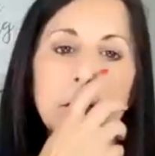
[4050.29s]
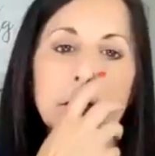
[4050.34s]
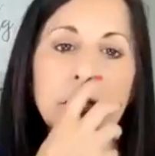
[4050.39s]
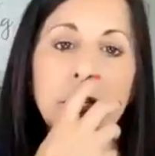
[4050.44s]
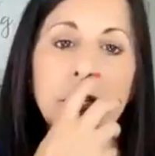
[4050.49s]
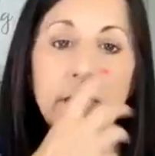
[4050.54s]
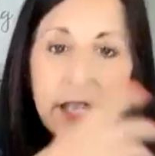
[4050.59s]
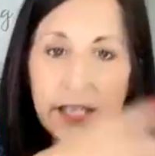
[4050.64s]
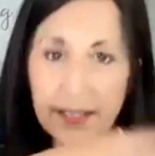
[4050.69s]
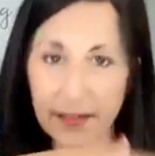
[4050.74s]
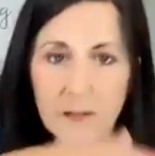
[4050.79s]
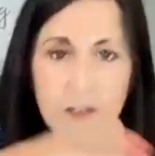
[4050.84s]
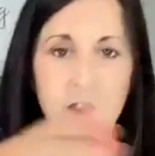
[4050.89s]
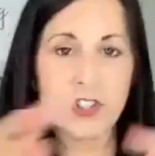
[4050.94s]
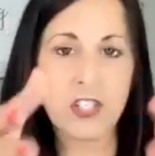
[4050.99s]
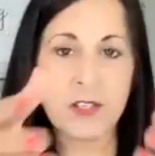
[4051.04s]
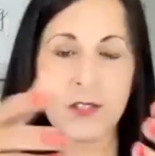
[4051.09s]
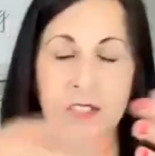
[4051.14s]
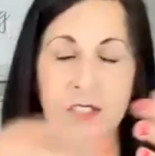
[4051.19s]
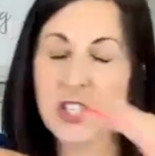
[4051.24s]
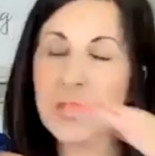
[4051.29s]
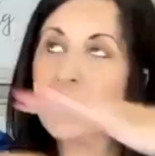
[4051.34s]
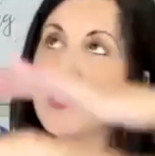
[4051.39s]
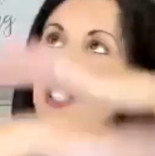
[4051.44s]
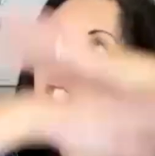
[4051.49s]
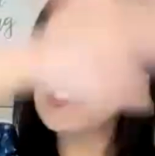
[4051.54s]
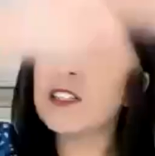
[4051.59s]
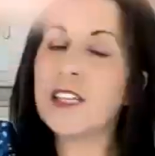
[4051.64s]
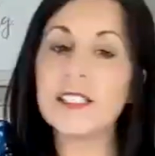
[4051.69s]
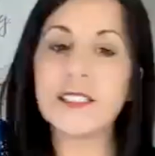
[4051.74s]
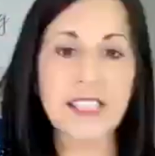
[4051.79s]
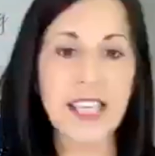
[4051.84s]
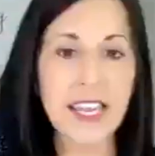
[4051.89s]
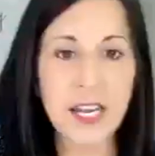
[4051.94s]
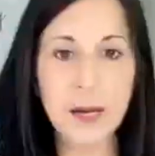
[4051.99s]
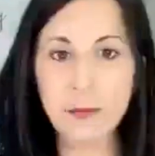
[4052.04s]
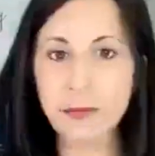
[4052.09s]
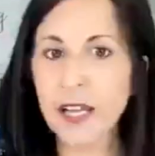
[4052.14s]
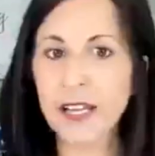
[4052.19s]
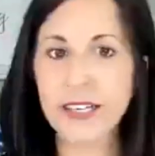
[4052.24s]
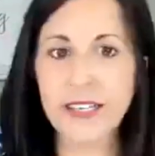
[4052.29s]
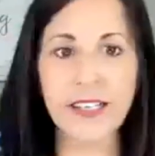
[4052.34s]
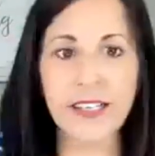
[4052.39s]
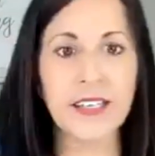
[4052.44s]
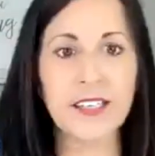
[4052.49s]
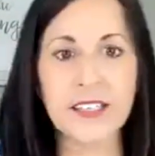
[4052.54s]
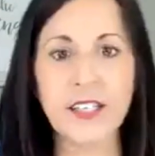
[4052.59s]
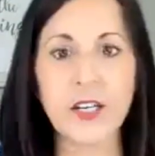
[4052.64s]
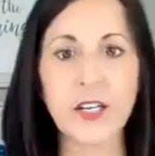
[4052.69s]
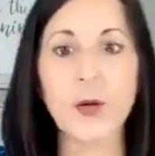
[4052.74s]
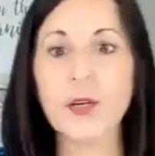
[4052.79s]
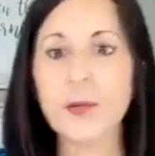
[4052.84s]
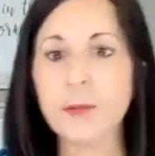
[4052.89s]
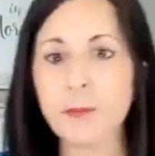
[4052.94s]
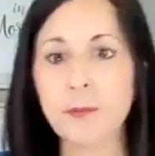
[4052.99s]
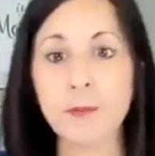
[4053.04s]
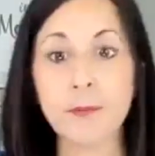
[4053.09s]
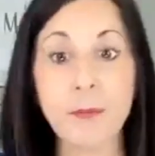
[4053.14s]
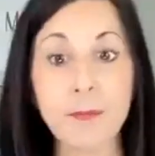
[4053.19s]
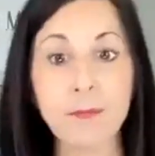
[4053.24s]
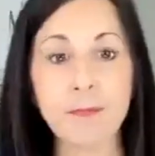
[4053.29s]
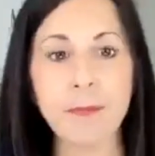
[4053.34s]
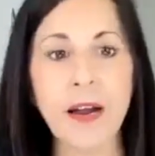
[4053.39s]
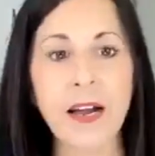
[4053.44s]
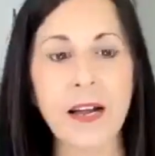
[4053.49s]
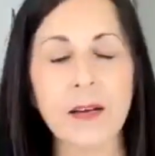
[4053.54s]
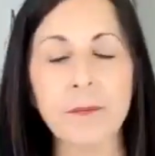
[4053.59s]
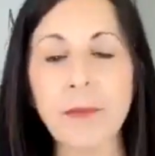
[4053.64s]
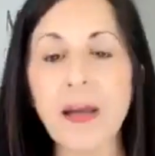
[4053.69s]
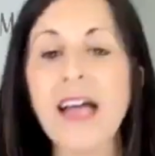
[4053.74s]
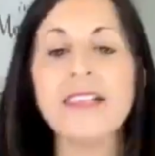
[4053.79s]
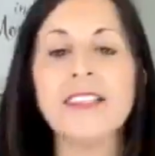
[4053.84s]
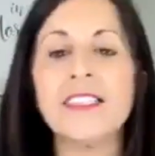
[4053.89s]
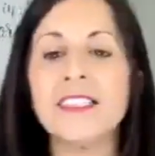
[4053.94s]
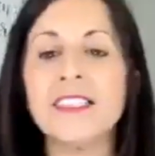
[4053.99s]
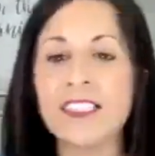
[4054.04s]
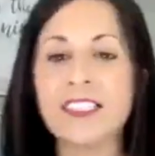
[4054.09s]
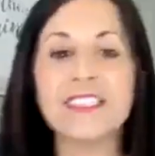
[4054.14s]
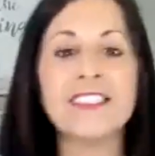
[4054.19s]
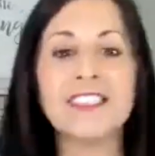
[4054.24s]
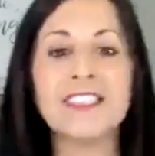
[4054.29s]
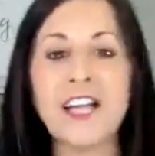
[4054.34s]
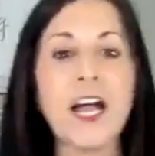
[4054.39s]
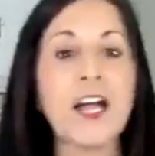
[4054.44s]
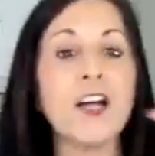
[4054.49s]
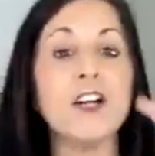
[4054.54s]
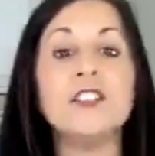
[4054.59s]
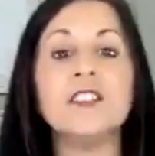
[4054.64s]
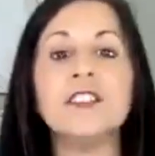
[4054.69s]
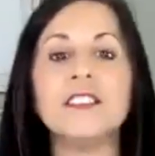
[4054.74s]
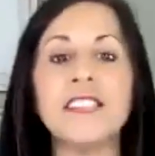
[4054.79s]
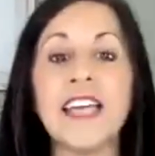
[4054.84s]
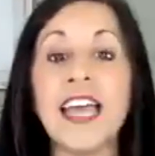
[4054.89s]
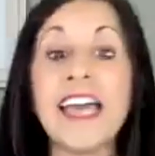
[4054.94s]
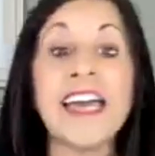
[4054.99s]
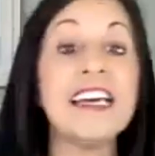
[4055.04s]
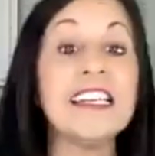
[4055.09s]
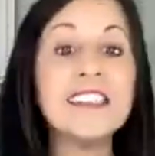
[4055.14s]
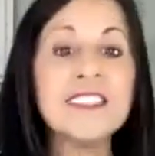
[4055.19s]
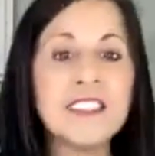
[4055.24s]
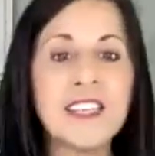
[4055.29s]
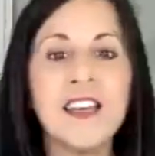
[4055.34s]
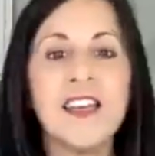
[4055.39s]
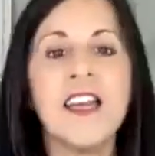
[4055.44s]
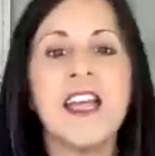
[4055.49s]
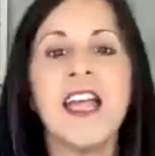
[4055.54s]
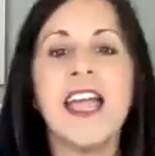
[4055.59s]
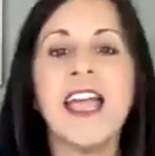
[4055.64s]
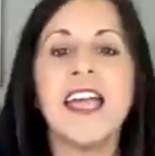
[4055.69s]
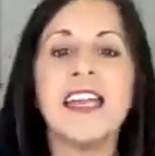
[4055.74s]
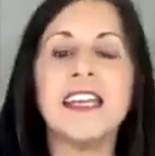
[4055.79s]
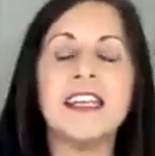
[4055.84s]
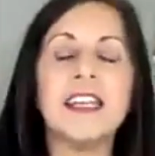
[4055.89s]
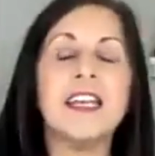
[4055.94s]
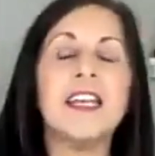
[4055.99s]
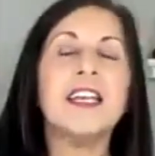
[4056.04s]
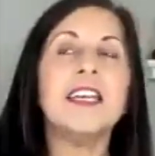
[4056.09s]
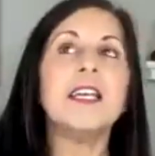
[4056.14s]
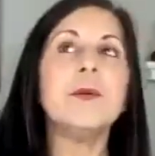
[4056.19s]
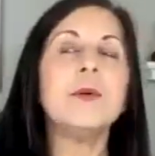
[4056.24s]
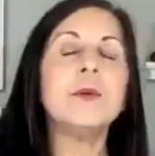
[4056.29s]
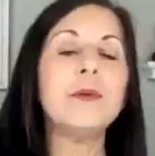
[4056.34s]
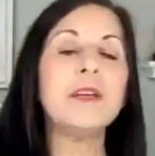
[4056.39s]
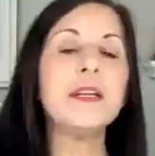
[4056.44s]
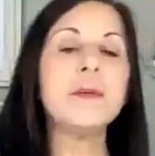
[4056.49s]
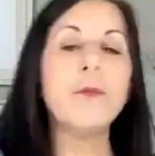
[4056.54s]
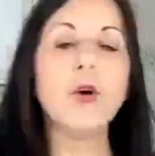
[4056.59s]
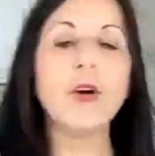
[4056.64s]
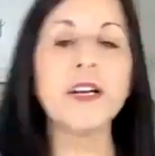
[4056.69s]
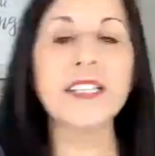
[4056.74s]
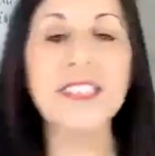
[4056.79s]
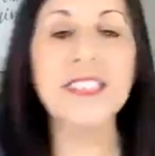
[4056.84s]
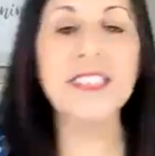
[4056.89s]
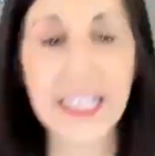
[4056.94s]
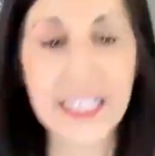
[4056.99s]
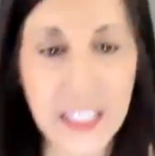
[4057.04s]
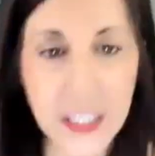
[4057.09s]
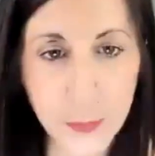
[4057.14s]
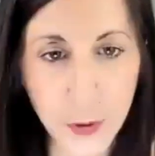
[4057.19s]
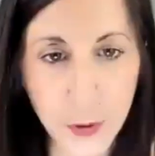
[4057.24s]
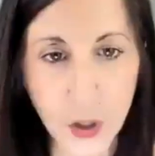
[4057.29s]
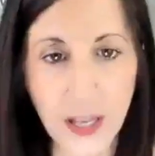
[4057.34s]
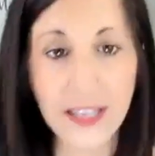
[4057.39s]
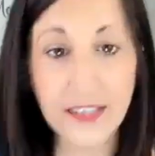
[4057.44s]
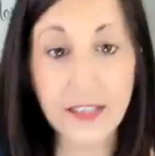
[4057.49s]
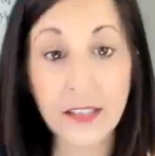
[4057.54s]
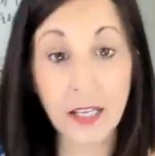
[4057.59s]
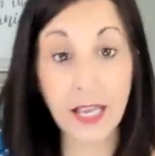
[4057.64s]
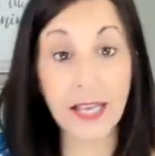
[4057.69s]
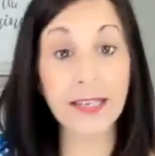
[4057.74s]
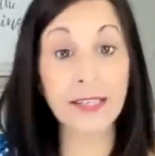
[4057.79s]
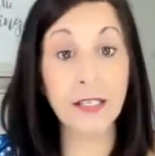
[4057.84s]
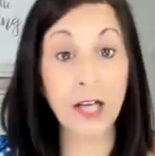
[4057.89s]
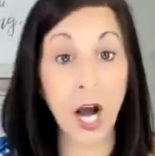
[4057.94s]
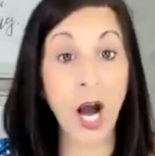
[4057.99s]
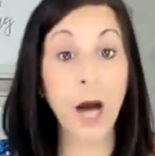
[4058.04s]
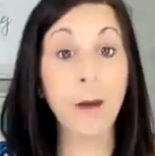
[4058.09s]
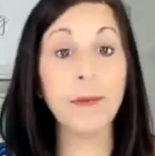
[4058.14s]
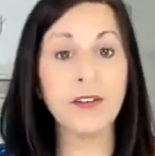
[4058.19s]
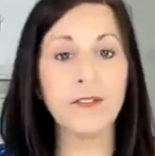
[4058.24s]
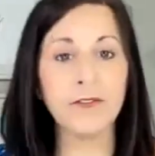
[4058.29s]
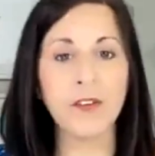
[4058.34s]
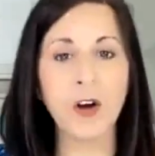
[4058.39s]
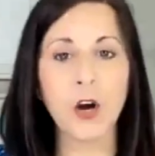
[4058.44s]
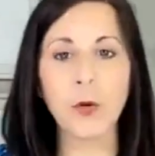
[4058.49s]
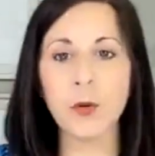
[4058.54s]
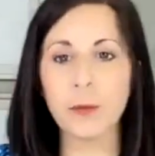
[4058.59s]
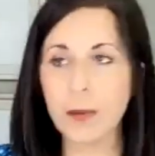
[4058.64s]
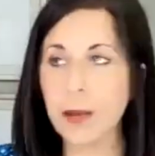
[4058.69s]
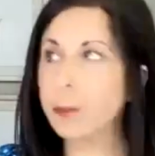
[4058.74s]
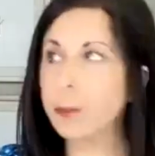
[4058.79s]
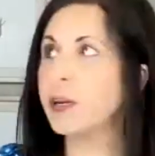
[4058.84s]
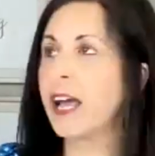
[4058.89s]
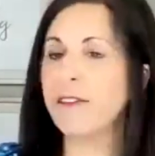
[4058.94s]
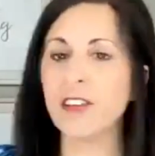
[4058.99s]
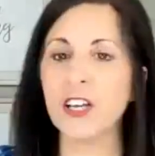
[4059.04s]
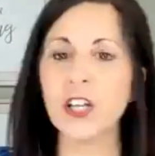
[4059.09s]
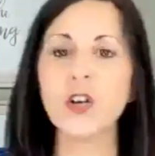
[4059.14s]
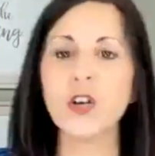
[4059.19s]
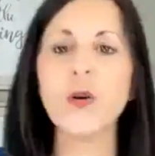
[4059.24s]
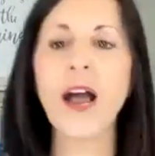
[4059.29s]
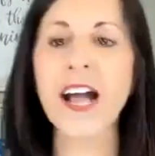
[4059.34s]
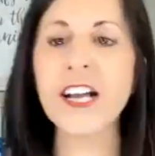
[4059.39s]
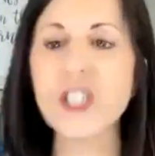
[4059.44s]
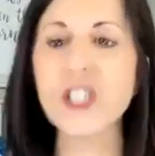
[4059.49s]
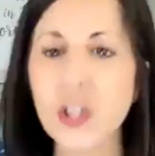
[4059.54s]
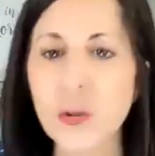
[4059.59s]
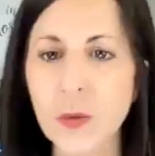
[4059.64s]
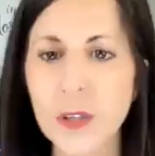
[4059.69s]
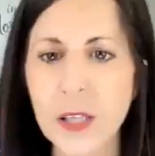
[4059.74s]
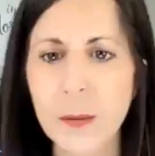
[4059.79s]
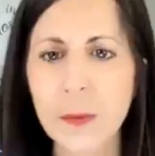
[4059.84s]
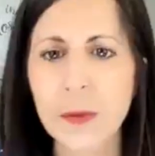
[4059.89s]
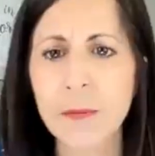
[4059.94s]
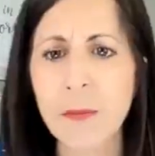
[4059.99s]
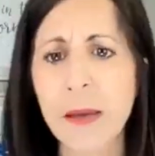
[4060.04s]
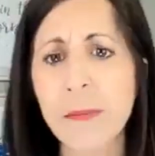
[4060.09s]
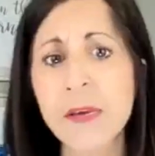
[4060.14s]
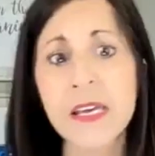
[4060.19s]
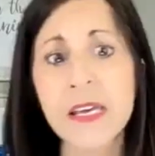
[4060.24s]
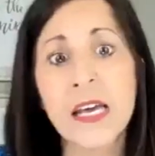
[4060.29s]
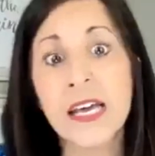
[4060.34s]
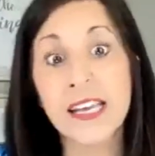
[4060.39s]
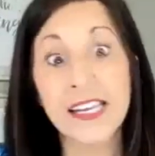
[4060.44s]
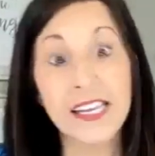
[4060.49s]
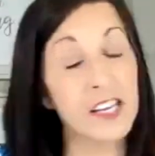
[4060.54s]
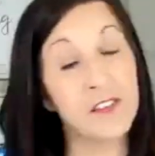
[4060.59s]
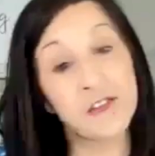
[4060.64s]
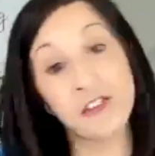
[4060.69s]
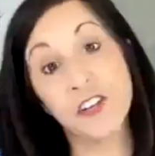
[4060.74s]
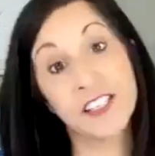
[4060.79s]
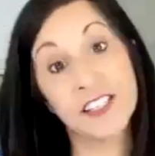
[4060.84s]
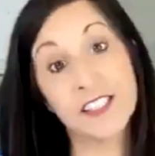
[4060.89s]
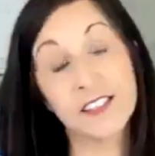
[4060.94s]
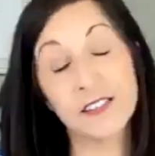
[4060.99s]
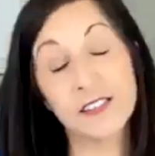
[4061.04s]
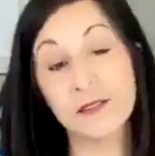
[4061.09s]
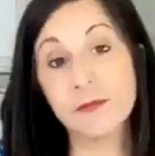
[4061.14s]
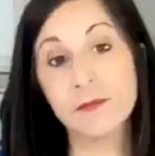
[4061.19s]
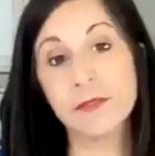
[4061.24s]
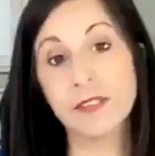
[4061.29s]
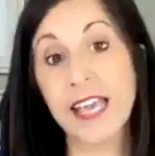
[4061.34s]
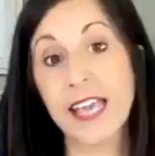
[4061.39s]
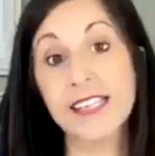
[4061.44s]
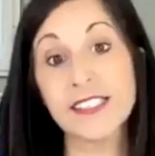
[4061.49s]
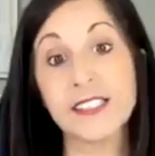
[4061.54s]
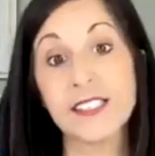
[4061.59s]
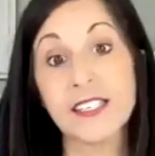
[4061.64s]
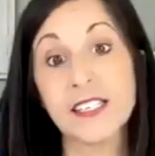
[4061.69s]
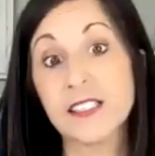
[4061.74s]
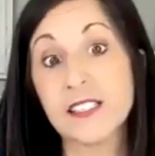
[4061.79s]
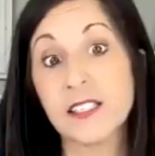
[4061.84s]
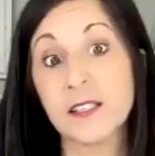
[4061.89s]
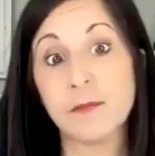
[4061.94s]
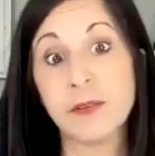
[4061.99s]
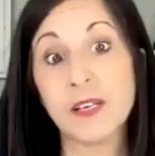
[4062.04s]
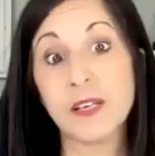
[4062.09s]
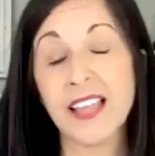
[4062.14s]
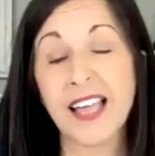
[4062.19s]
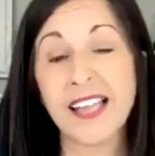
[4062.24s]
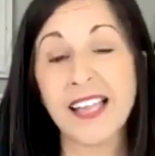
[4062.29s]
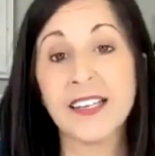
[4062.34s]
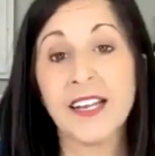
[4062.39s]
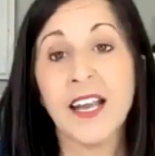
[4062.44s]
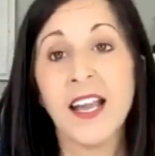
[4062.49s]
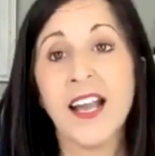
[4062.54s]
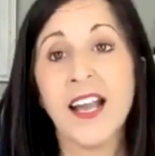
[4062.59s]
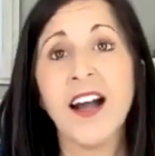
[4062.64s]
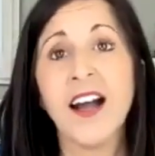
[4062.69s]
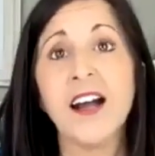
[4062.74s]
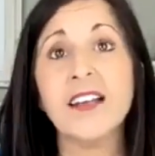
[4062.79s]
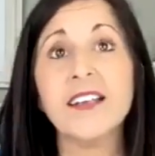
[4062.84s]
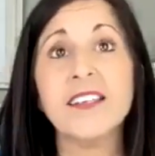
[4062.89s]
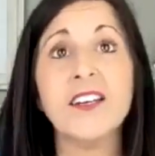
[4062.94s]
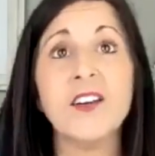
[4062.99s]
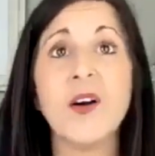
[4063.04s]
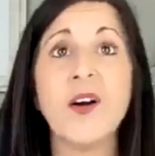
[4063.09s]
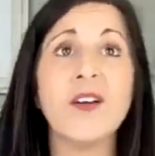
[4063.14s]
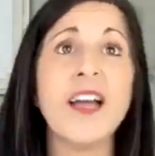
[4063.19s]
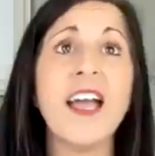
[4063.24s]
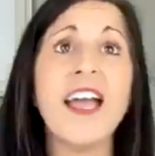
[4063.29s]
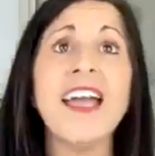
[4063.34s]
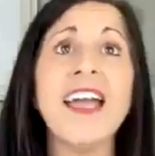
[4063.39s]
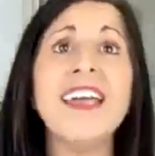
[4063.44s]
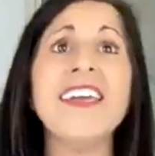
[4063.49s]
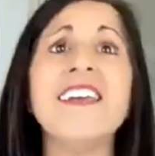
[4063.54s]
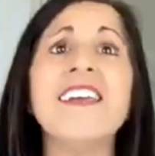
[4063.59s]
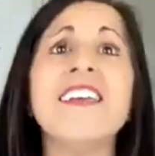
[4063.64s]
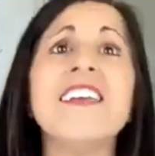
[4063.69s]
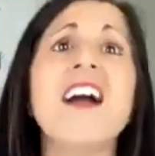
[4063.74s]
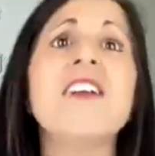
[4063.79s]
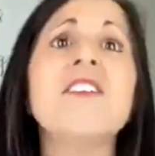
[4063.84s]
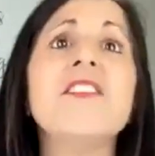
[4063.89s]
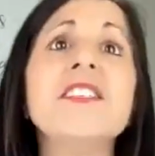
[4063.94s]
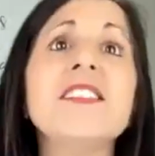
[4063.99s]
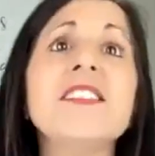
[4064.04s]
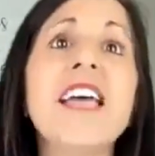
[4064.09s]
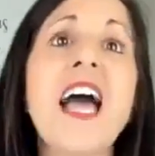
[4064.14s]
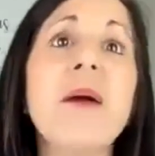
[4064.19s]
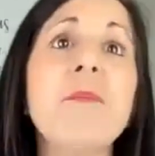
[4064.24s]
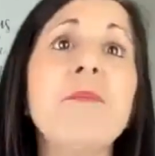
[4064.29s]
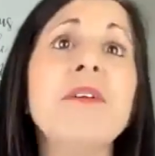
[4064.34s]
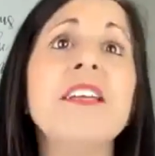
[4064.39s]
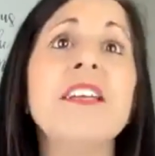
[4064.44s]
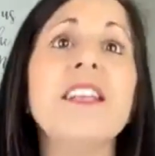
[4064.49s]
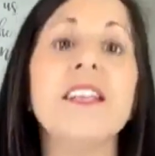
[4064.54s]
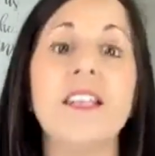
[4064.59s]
So they, she, she mentioned they'd set up like a, you know, a pa- palace style tent, and he would be more accessible, and and common folk would be able to have interaction with him, and maybe even in cases it'd be like you know, hey, this happened.